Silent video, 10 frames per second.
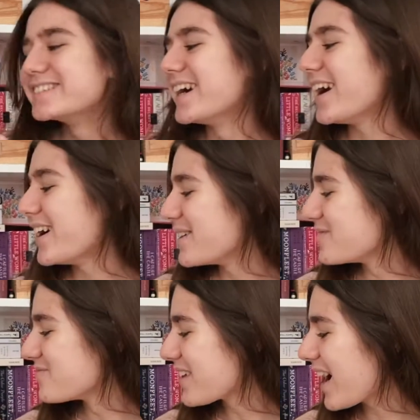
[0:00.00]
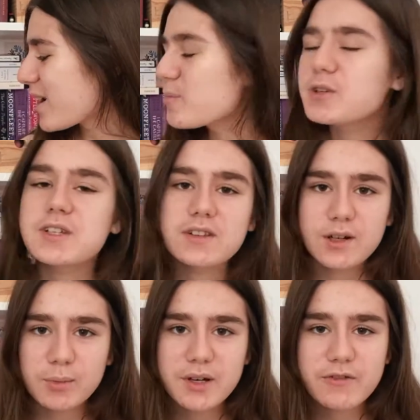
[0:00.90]
Harry Potter and the
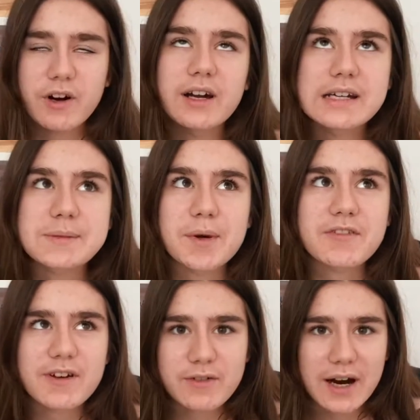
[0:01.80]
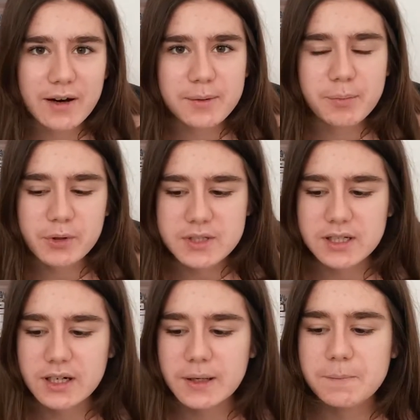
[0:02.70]
Goblet of Fire is my favourite Harry
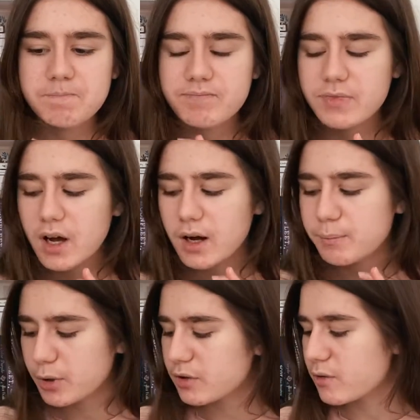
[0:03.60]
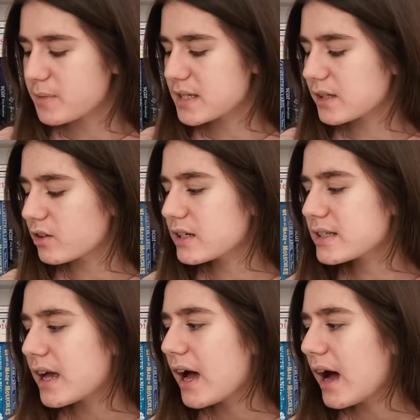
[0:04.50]
Potter book from the
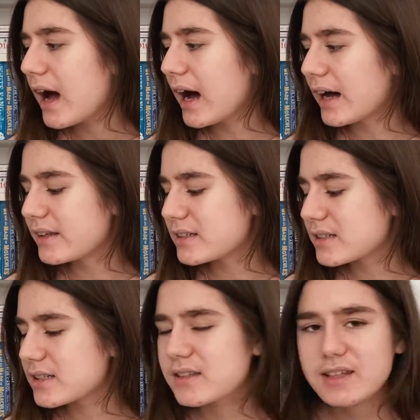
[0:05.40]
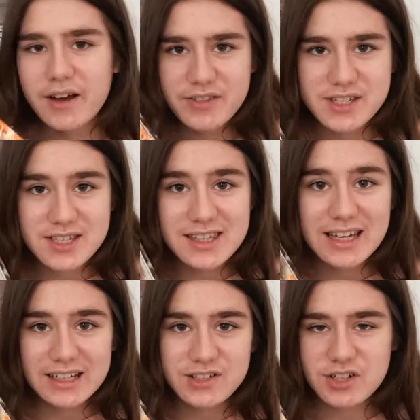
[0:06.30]
series, and yeah, this is the
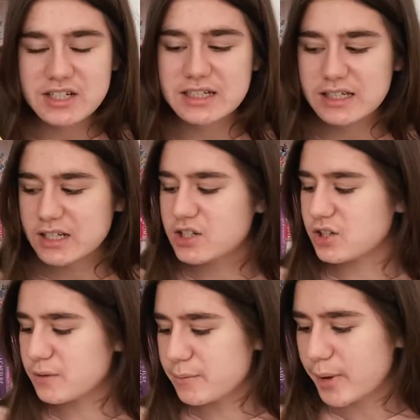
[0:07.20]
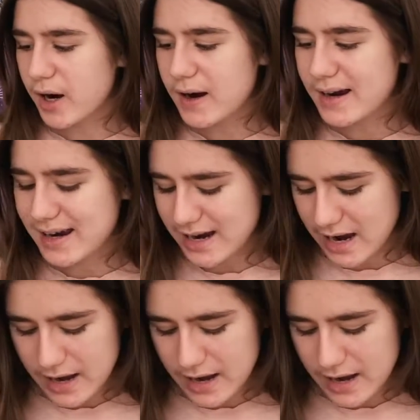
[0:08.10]
illustrated edition by